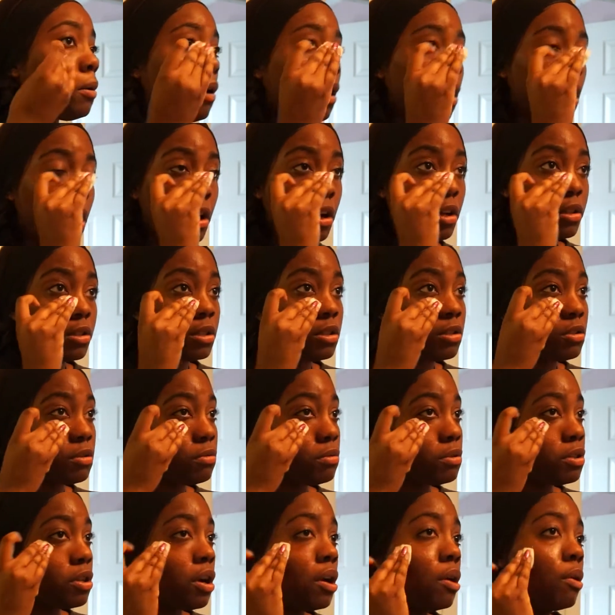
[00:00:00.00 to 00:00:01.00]
To
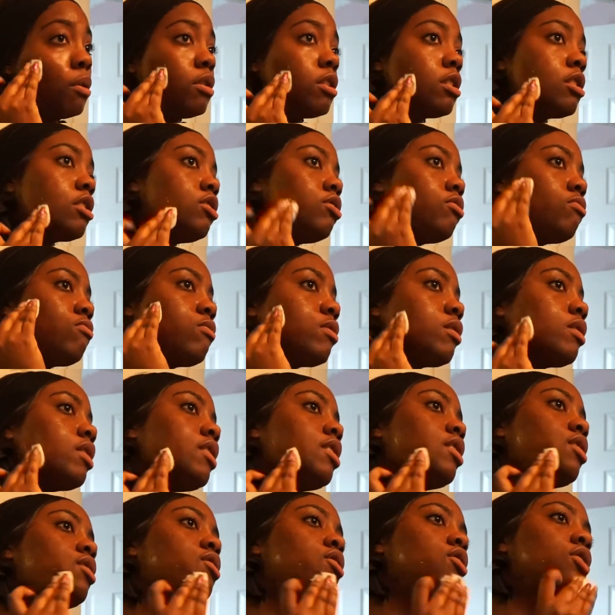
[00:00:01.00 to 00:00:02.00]
do toner, you
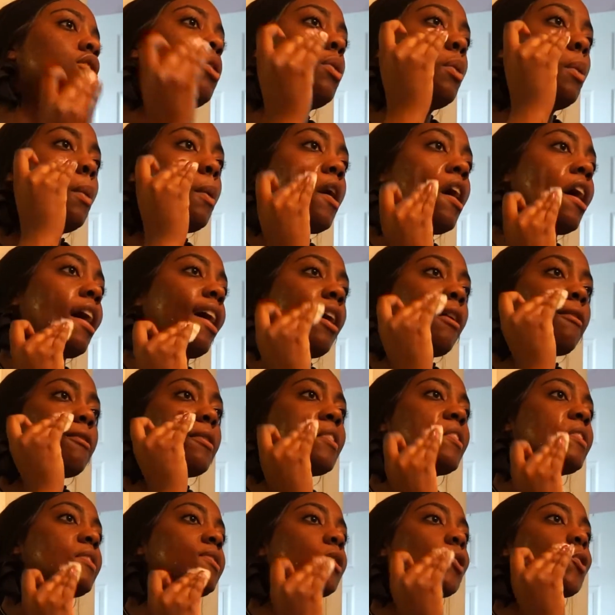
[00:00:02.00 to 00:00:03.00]
really don't
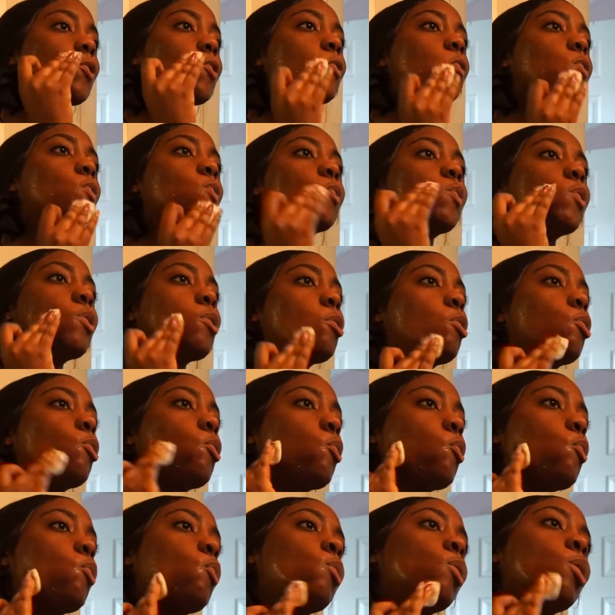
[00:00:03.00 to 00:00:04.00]
have to
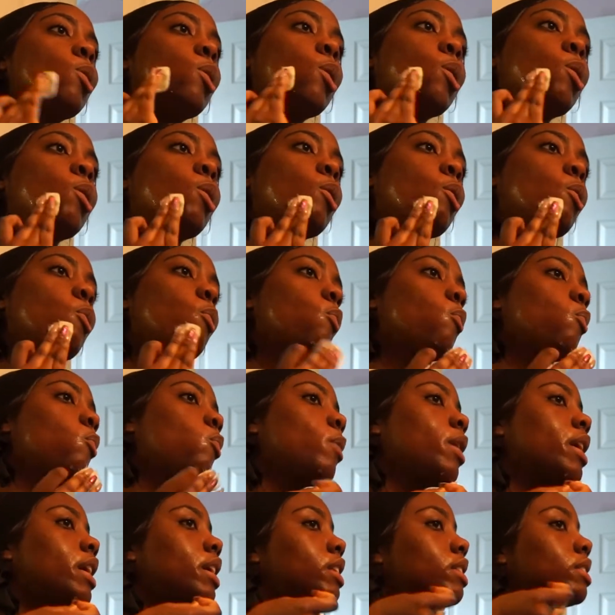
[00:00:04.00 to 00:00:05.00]

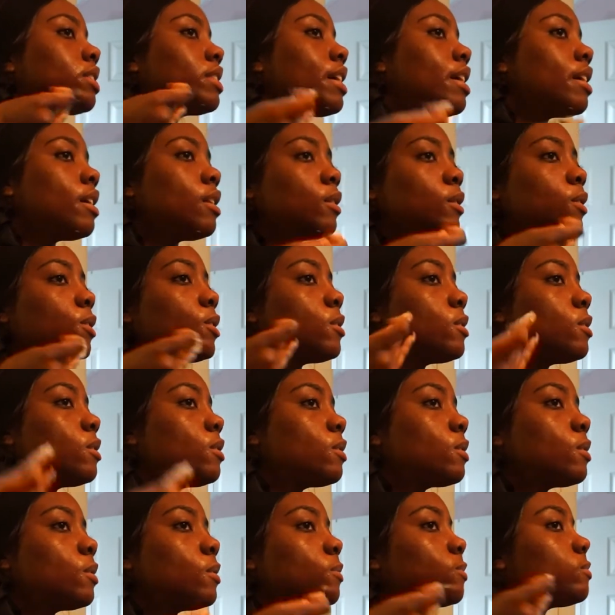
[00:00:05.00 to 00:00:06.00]
wait that long.